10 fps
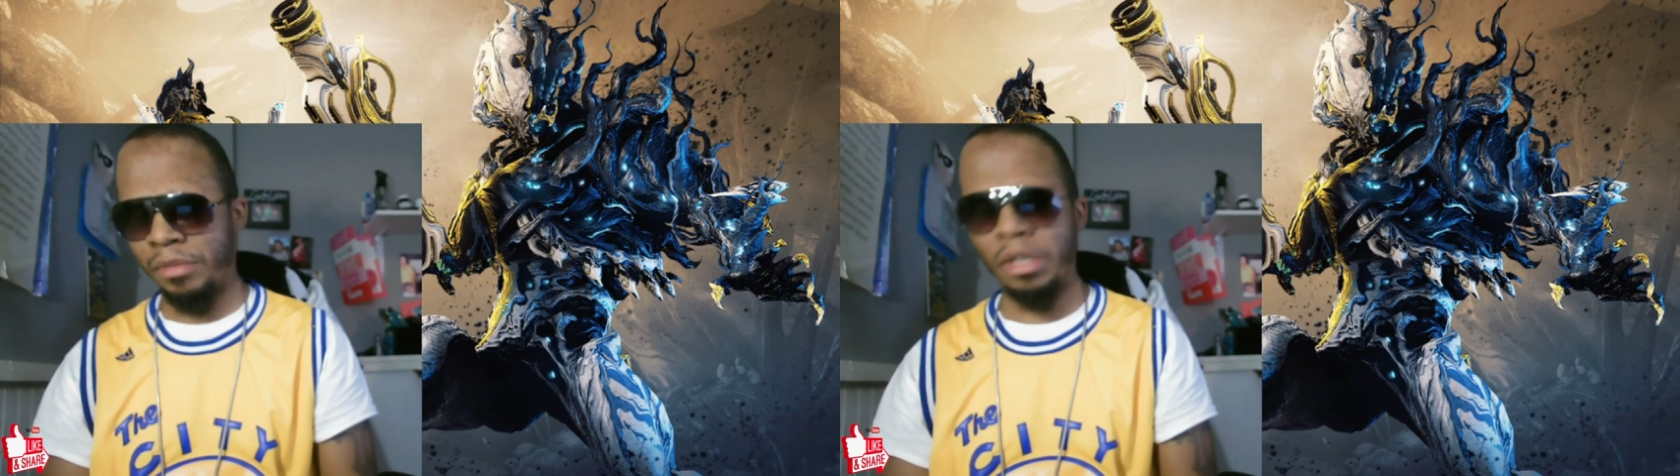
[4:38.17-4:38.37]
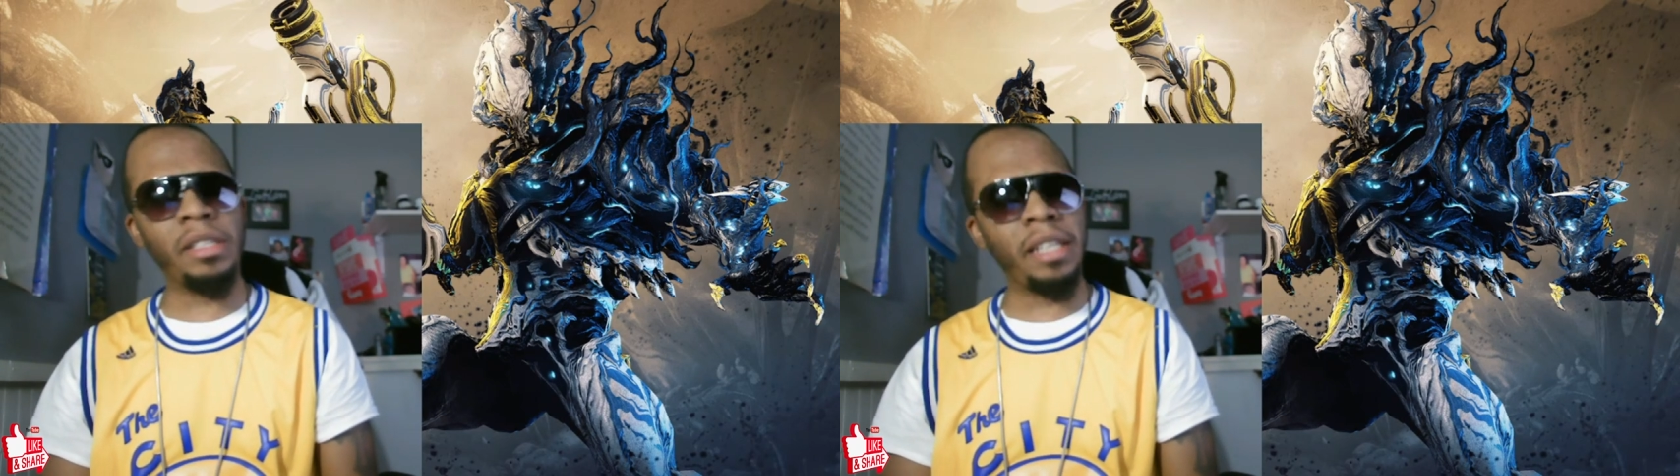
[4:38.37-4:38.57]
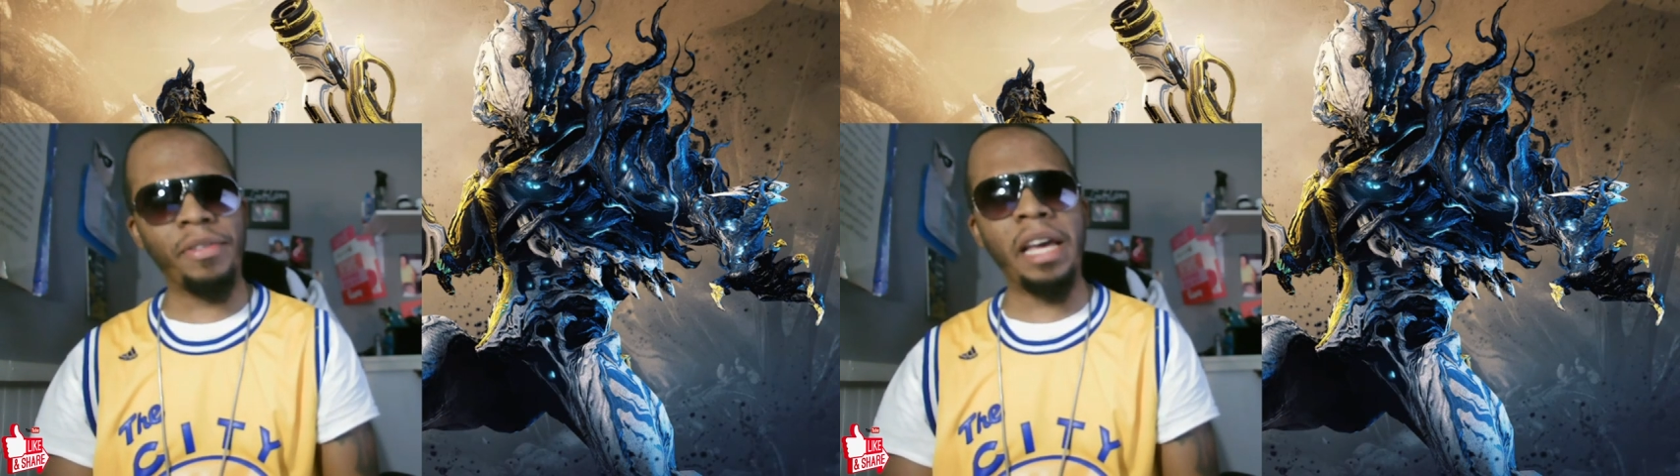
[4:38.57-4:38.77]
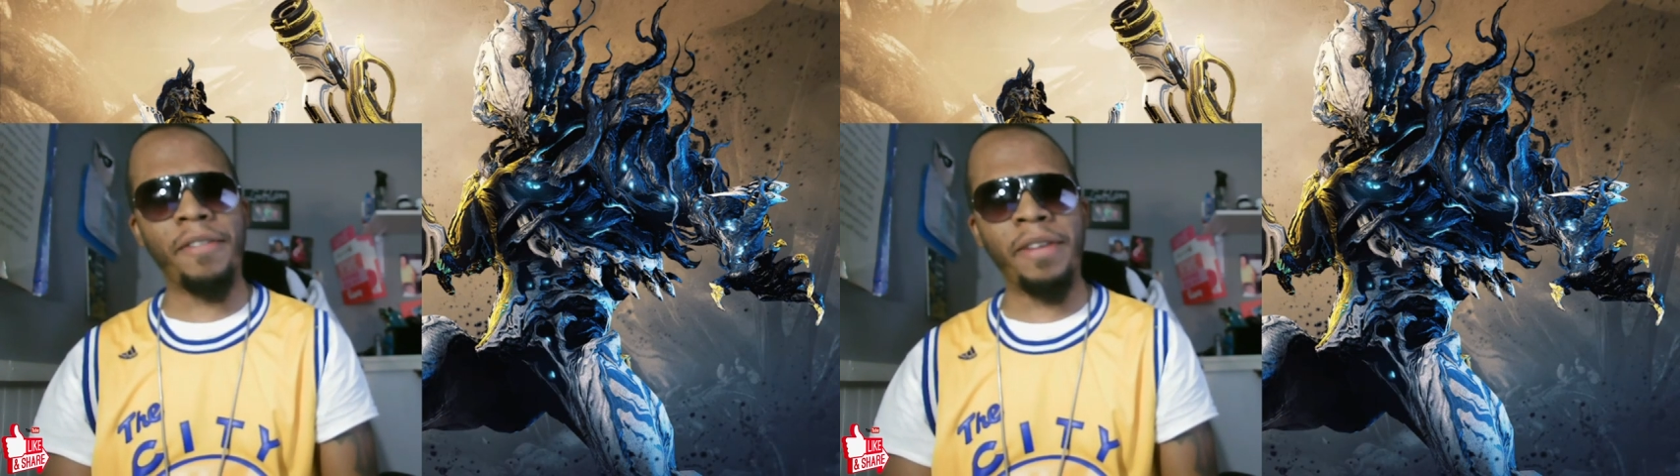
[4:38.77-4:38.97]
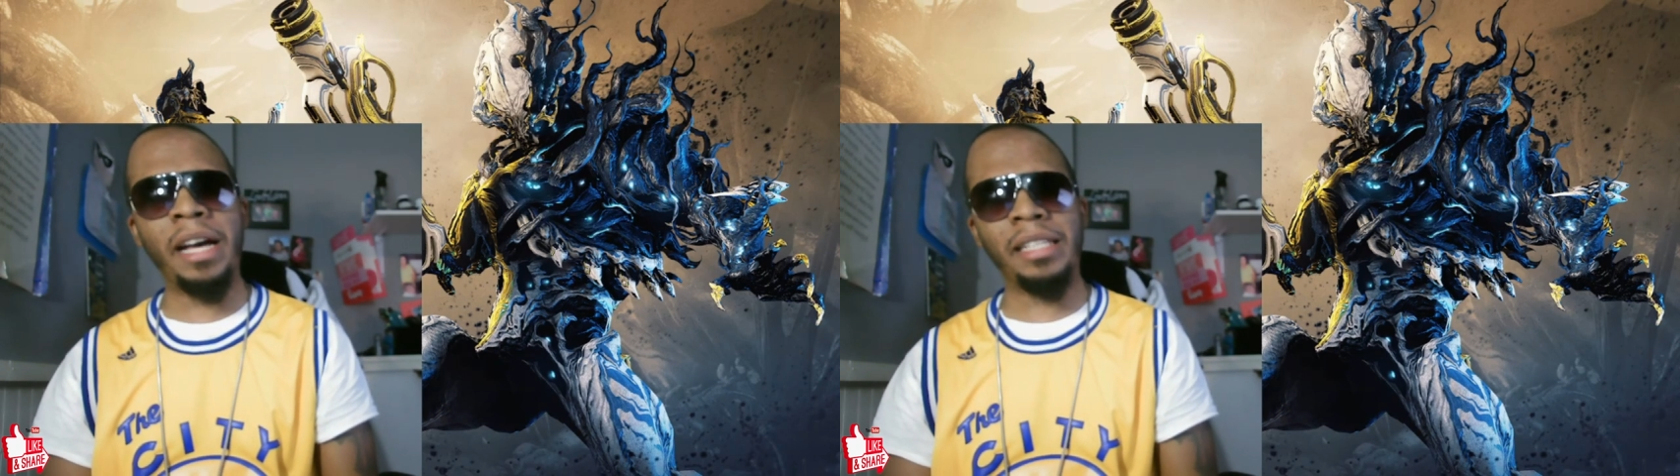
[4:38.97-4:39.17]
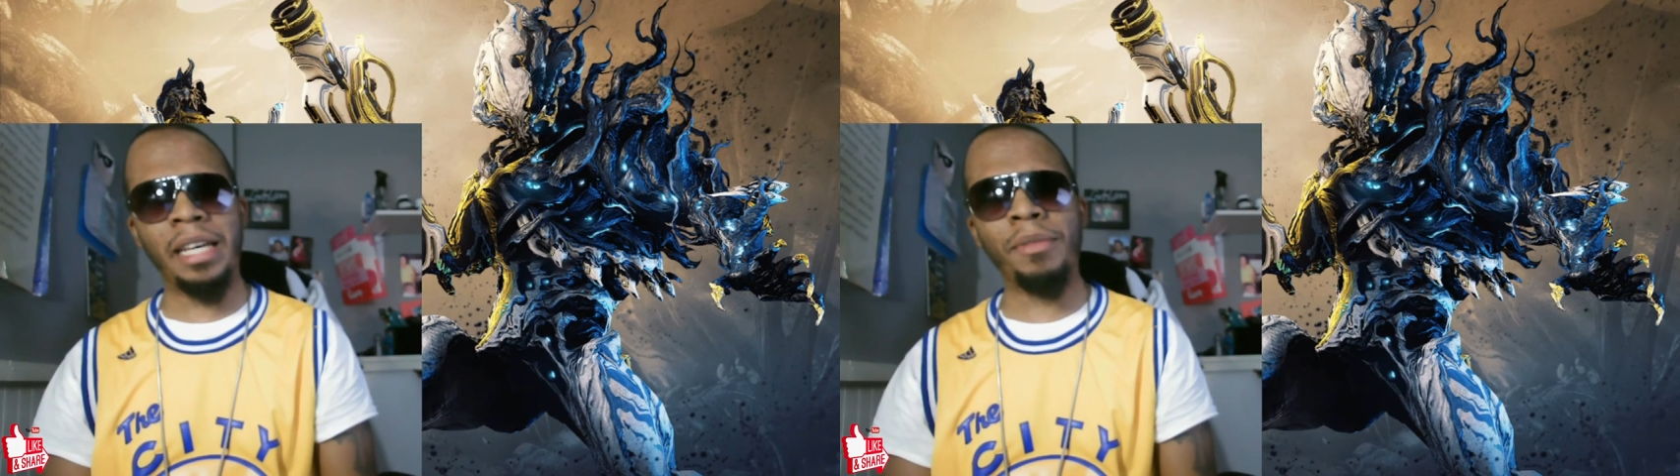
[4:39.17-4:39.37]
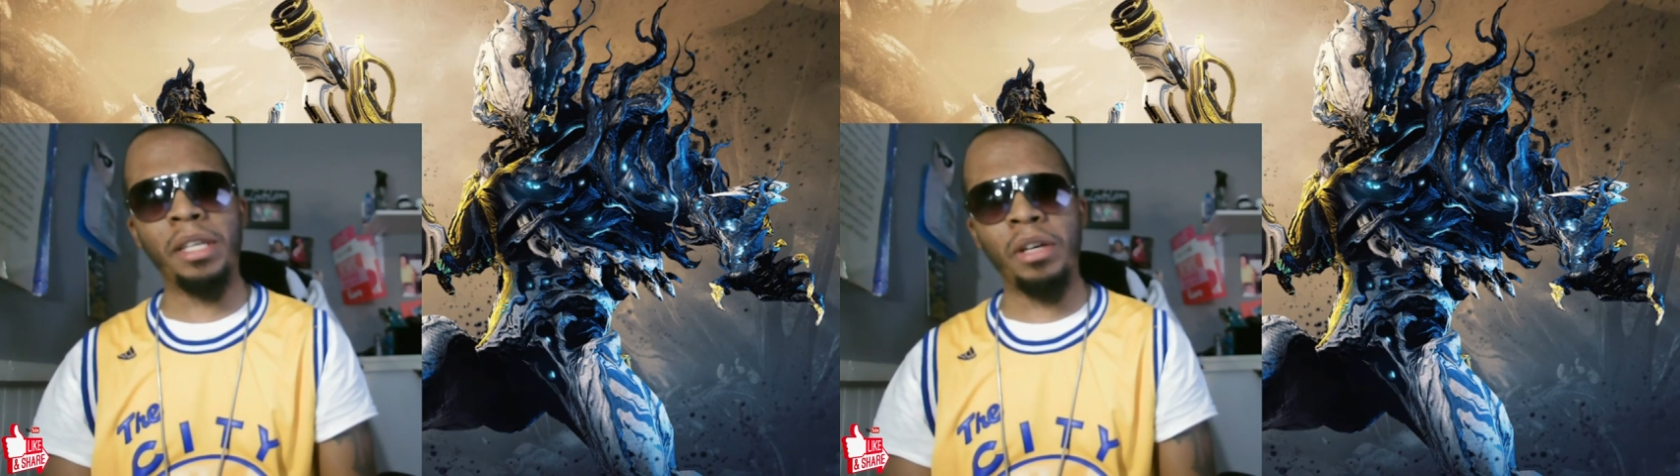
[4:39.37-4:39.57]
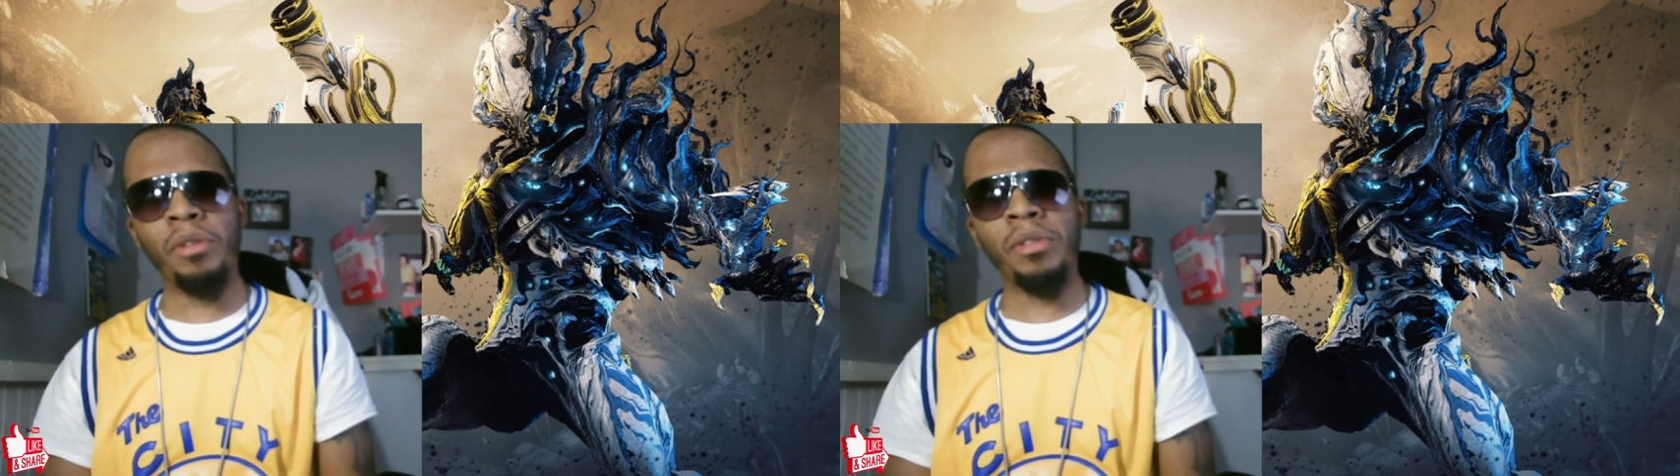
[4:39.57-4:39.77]
gonna definitely have to find time to
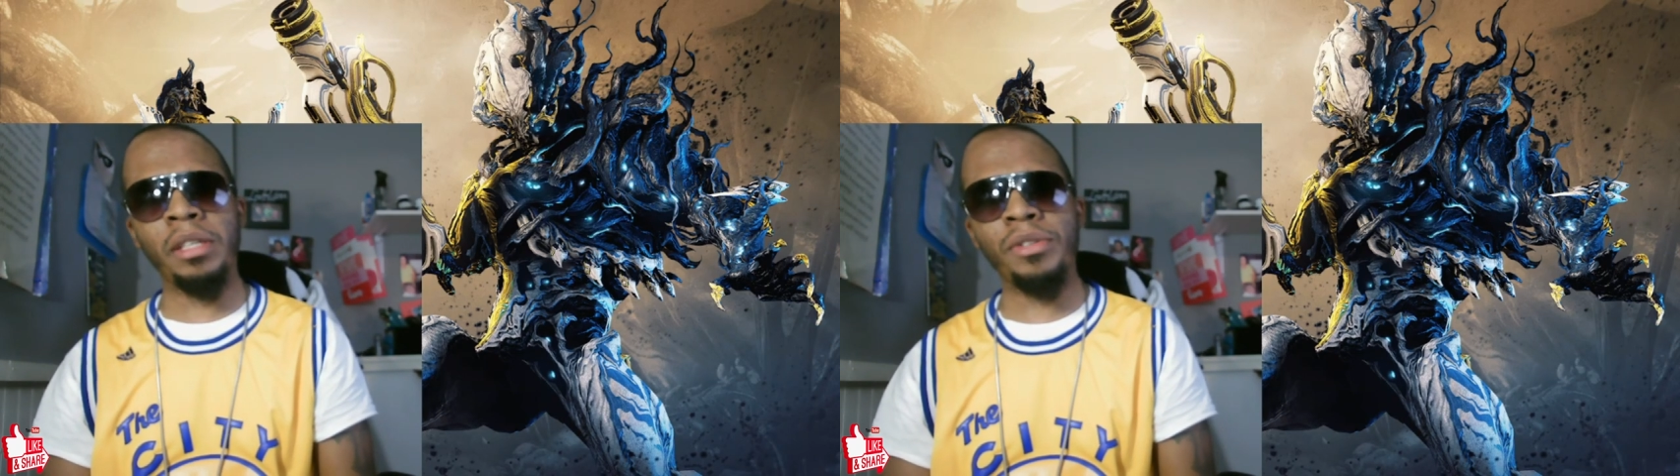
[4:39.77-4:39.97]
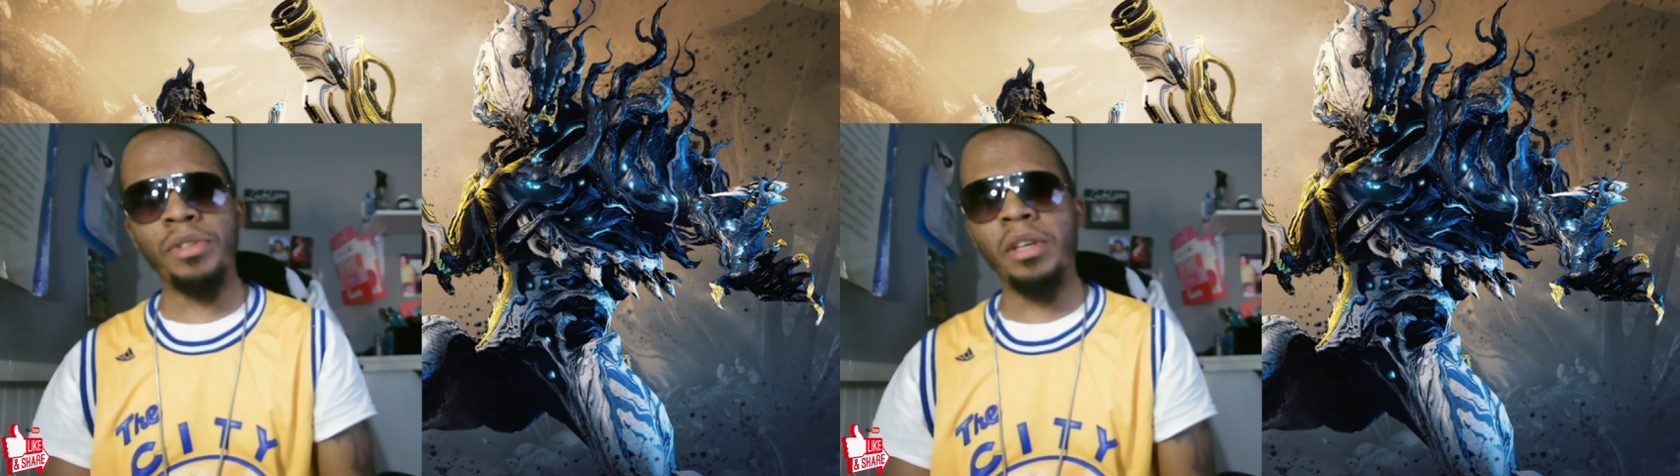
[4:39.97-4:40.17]
get on this.